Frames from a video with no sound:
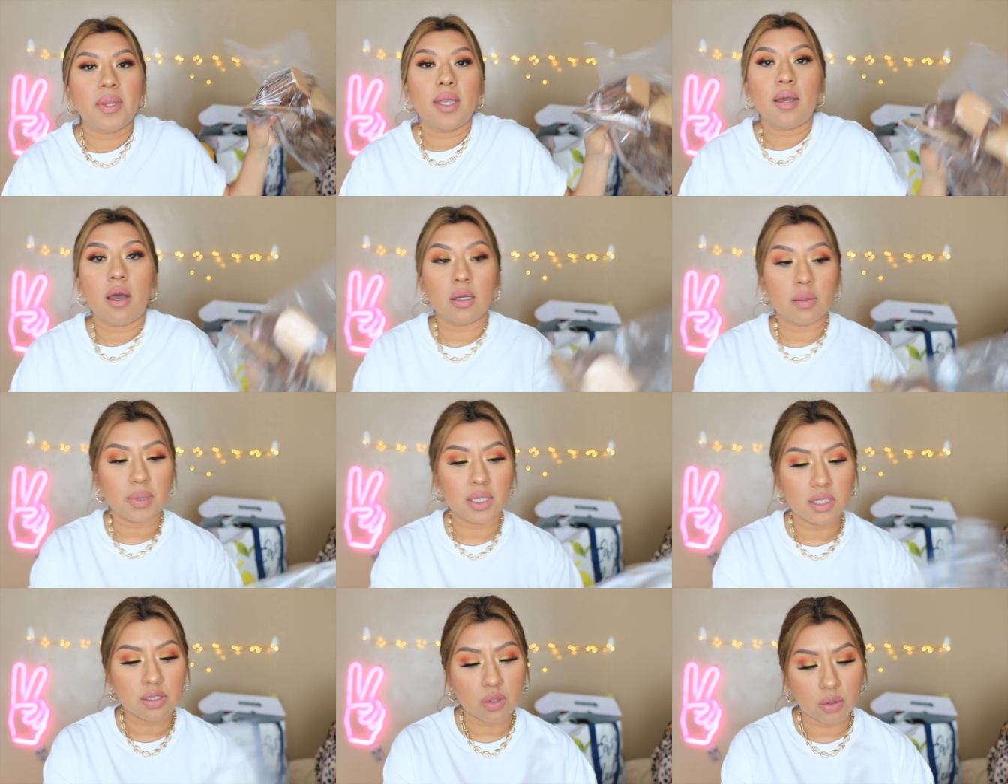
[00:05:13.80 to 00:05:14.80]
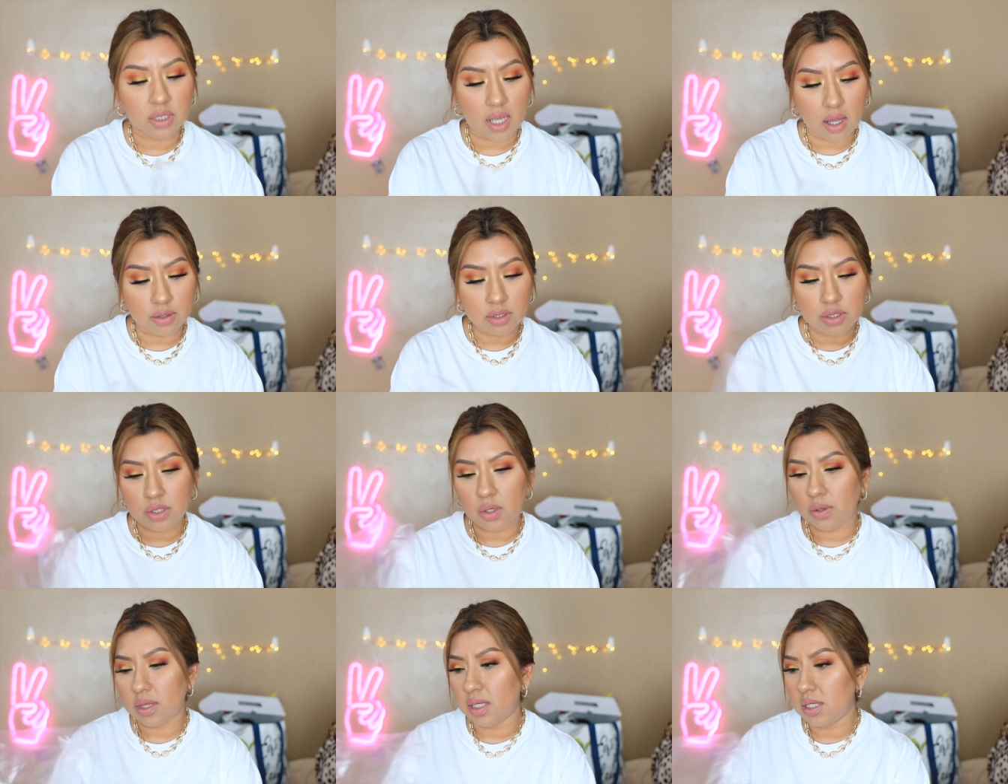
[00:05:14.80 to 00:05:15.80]
but they got completely sold out.
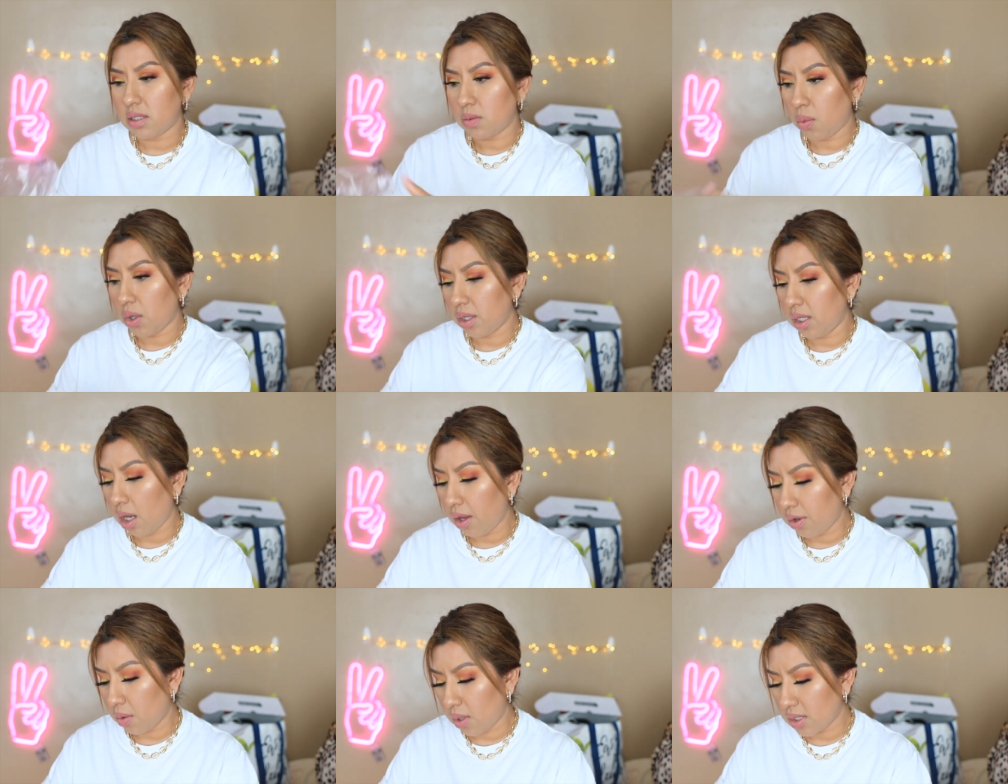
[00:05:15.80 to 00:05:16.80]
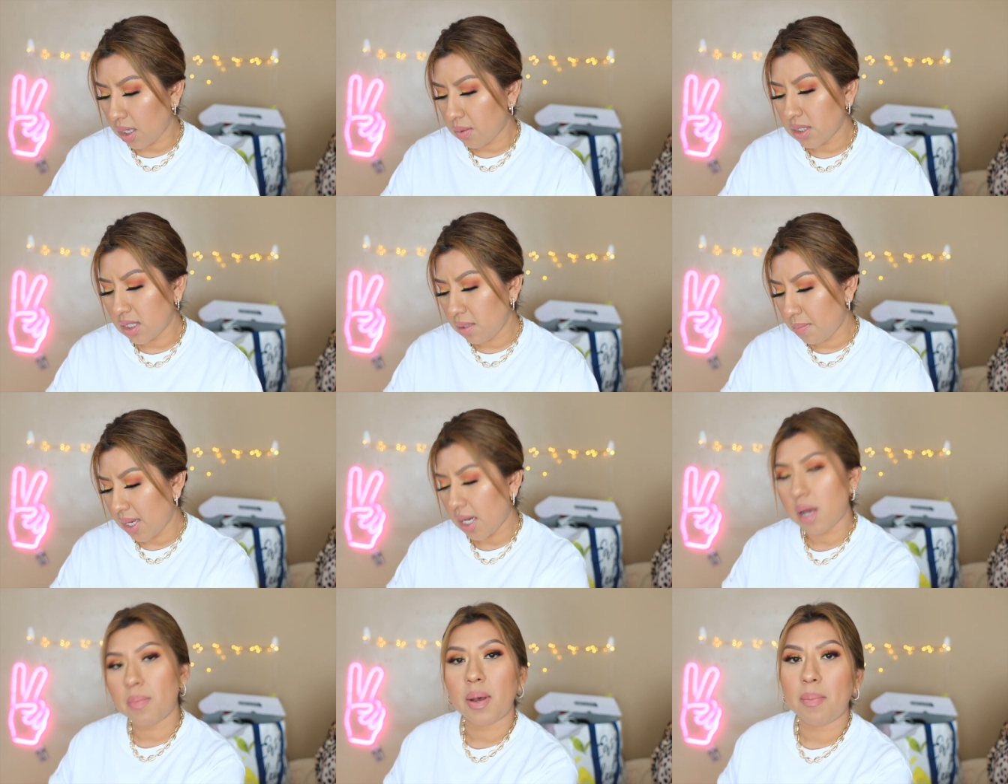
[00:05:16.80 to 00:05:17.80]
So these were the other ones. I was gonna pick
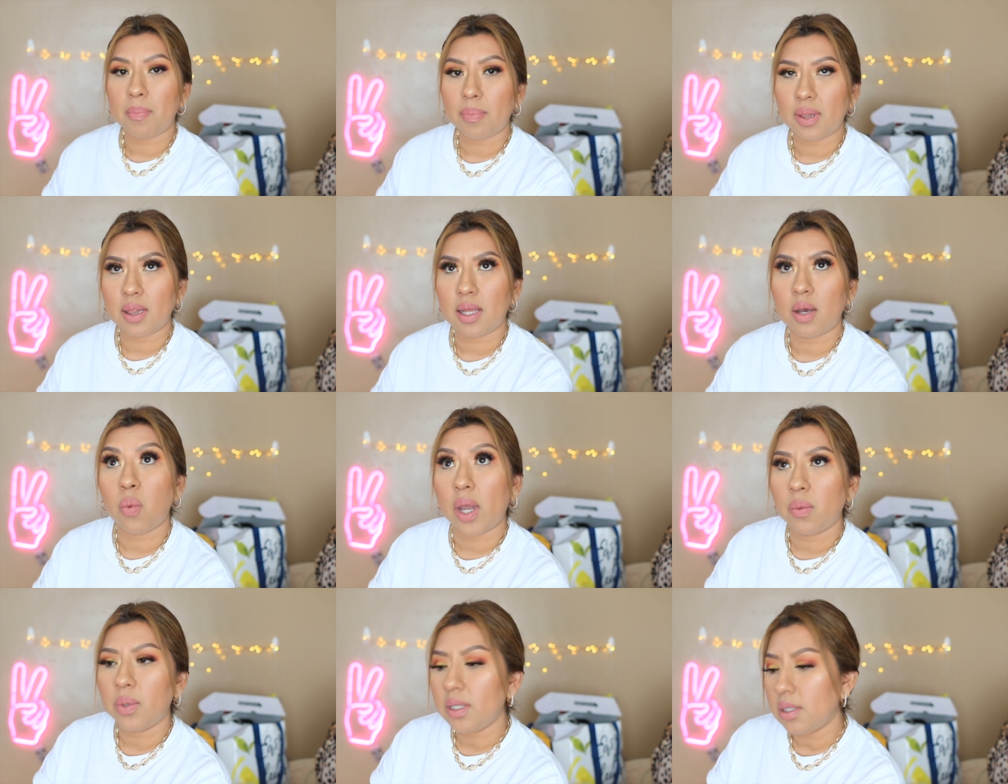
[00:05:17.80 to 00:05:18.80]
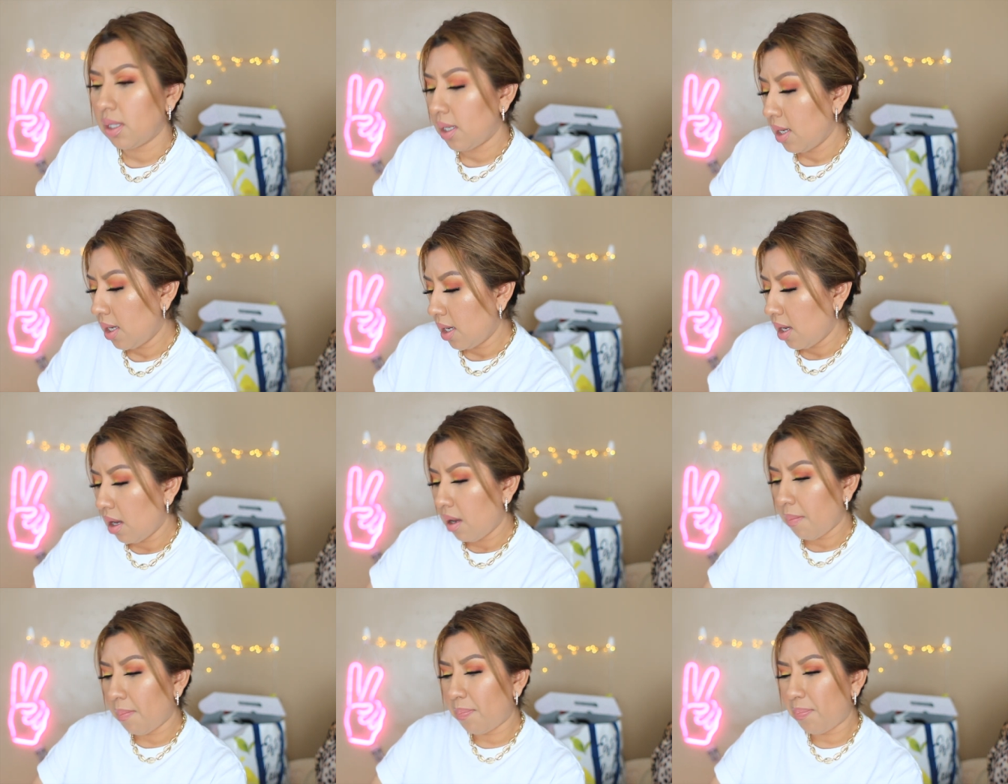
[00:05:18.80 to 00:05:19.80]
up a, a white one,
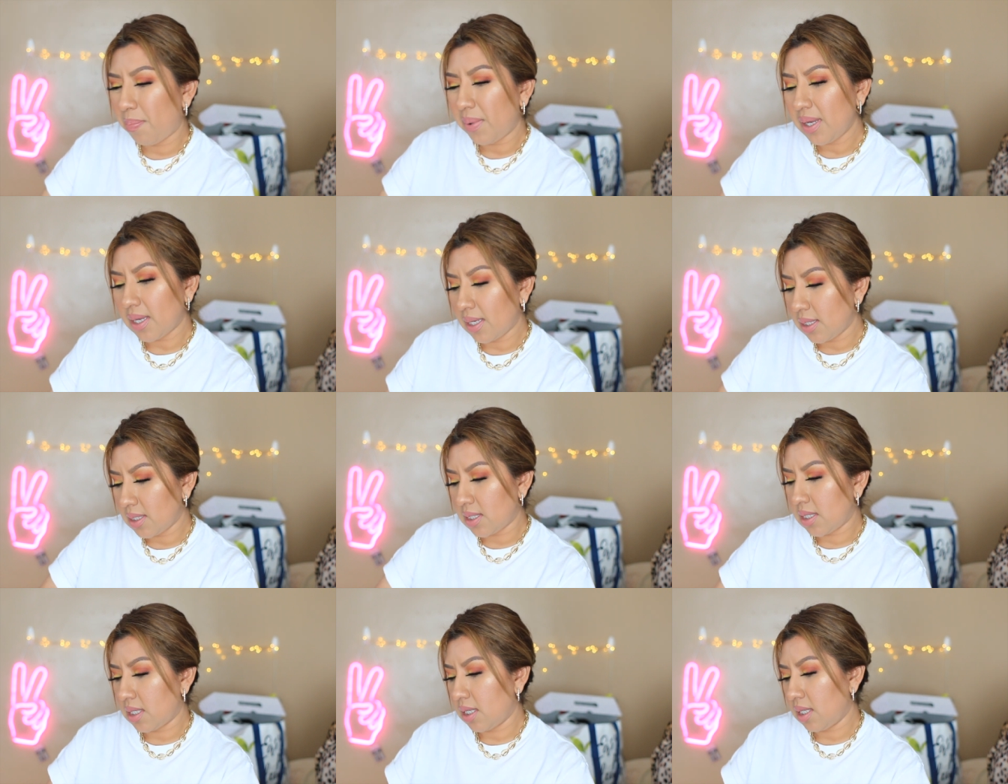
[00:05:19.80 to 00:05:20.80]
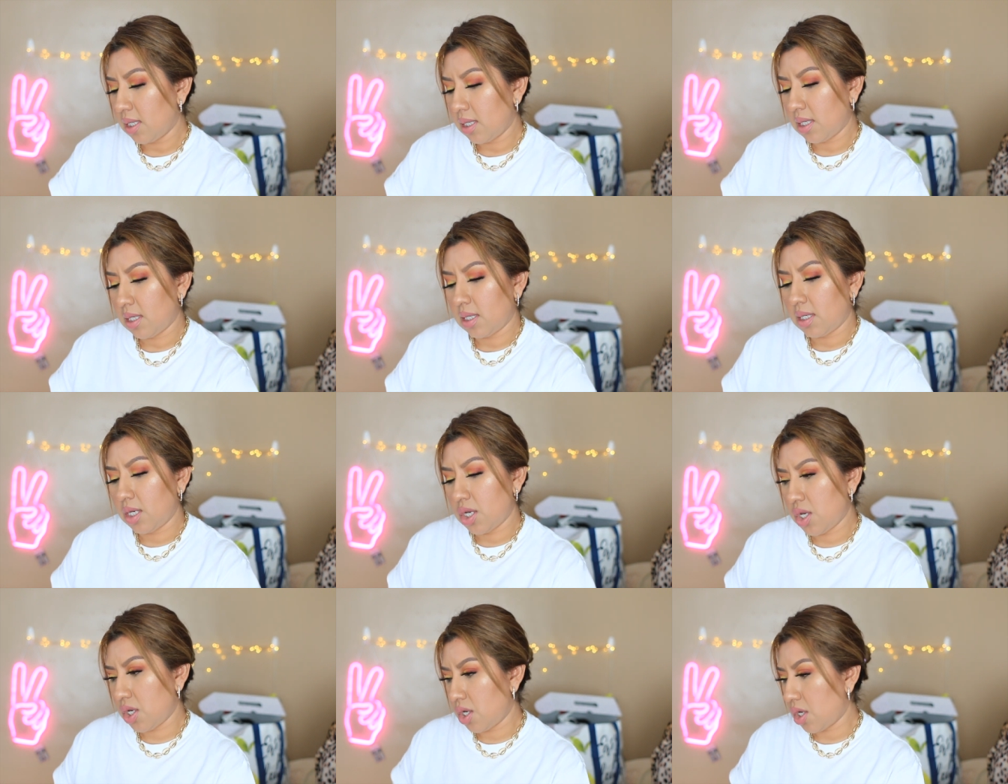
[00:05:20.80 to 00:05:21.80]
but no.
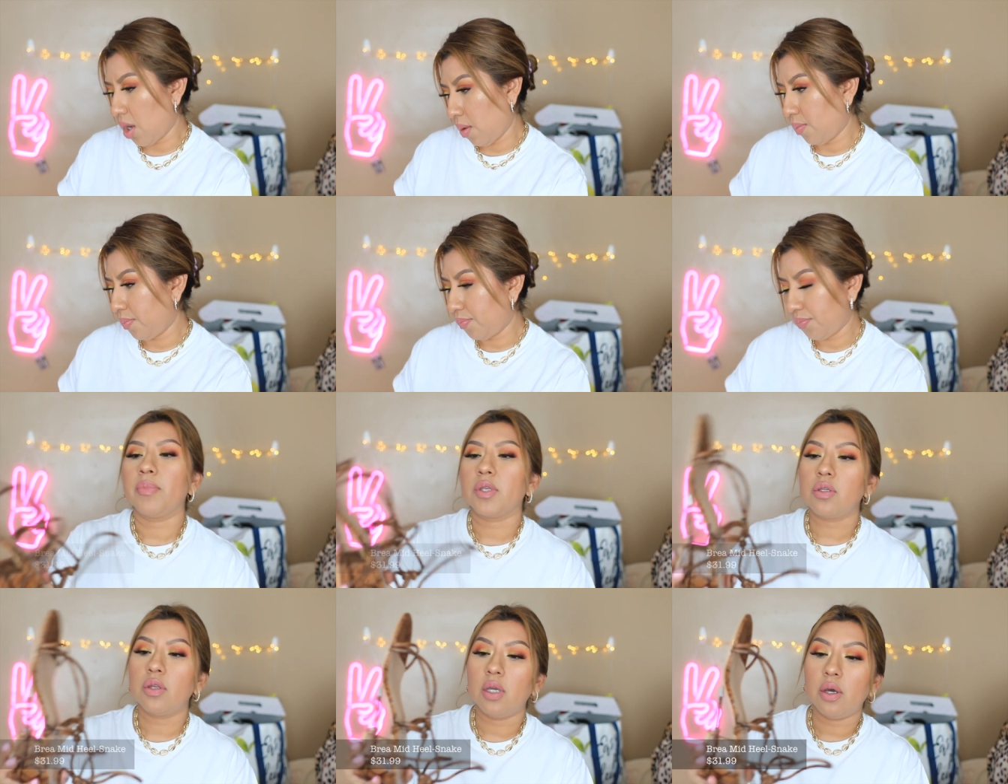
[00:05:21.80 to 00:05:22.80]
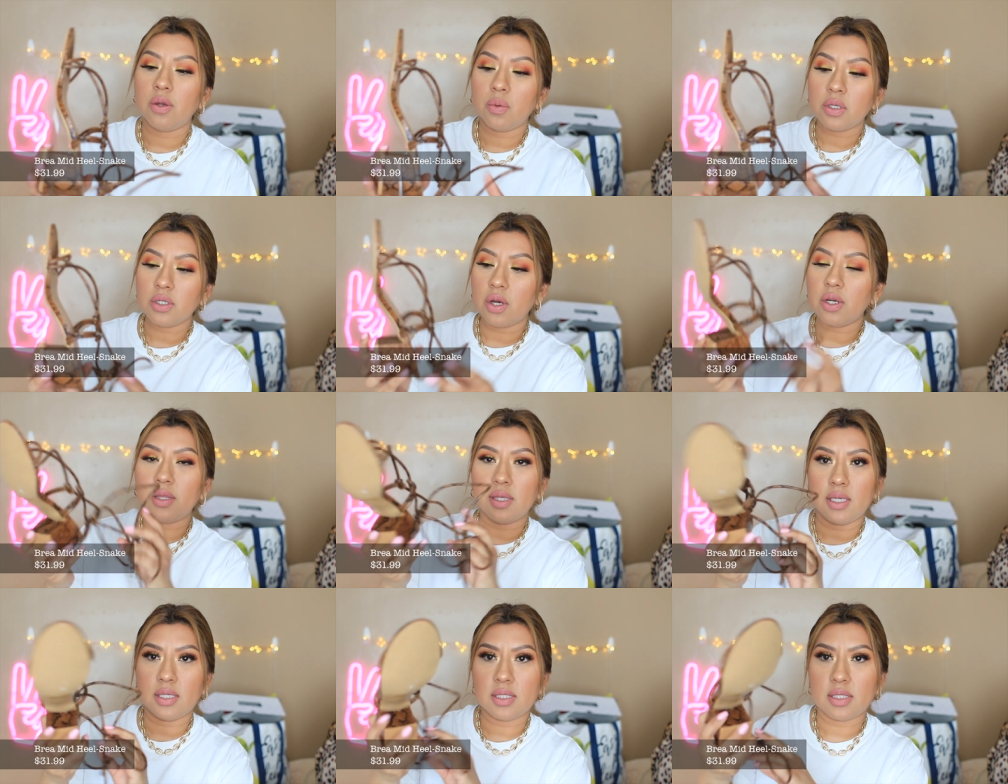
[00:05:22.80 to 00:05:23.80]
Mm, so the other ones are
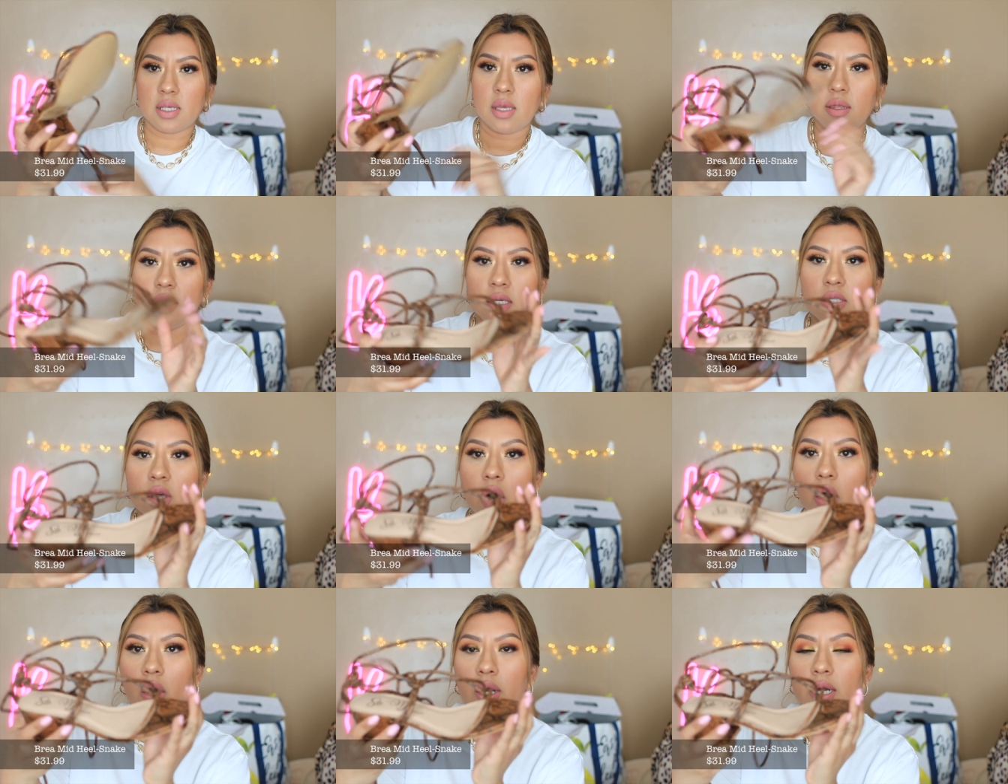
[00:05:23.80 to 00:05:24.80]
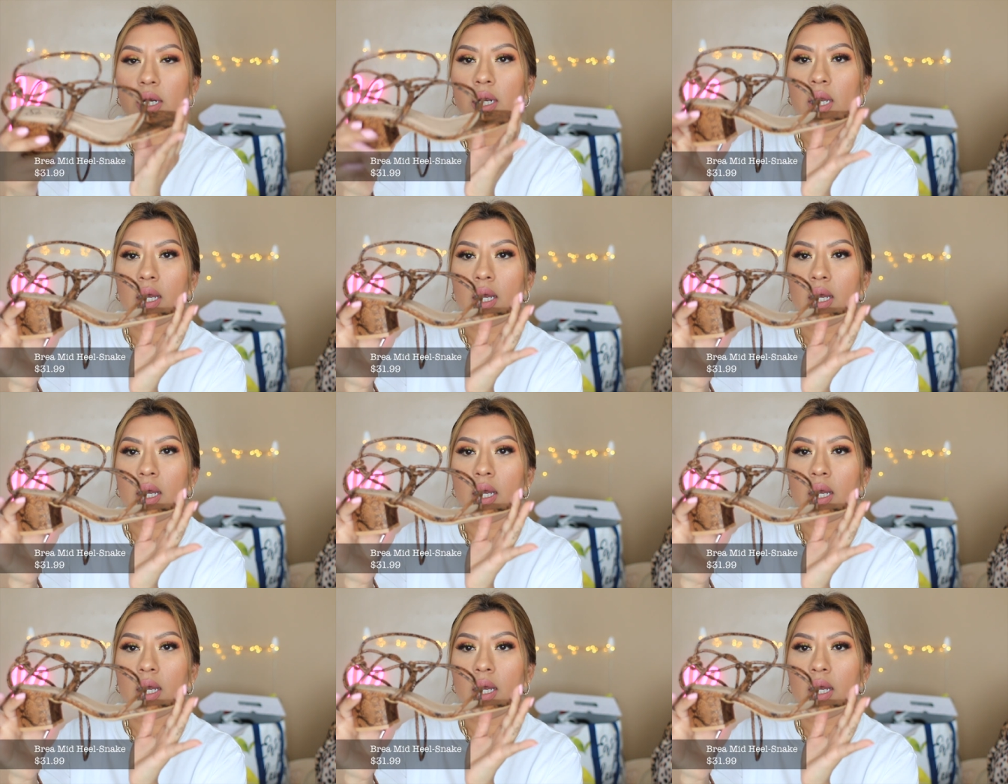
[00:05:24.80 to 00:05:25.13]
these. These are